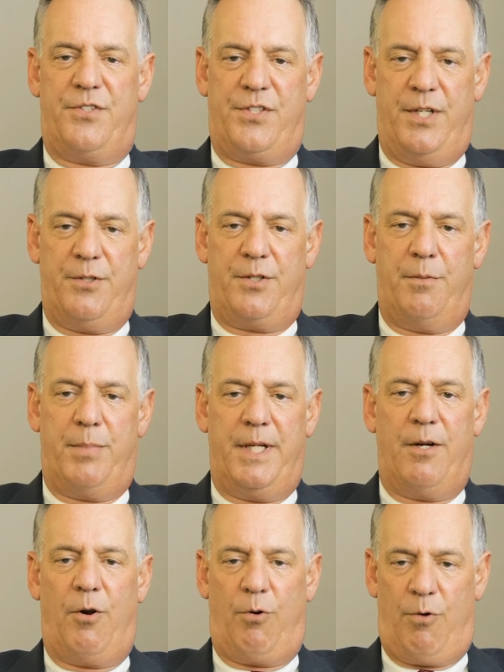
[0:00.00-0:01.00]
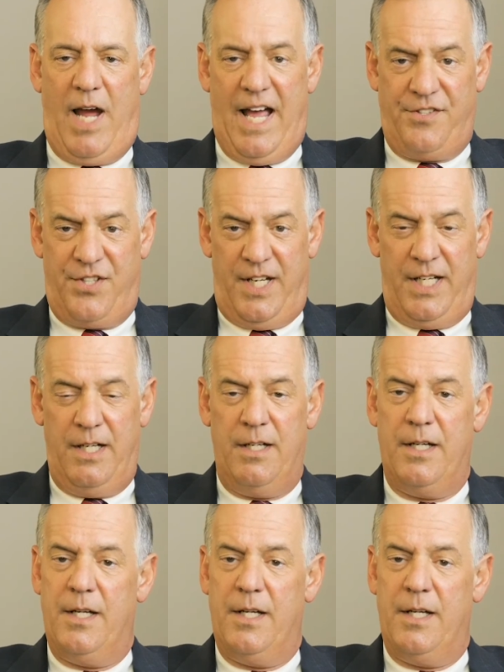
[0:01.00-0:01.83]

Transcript: considered to be harassing,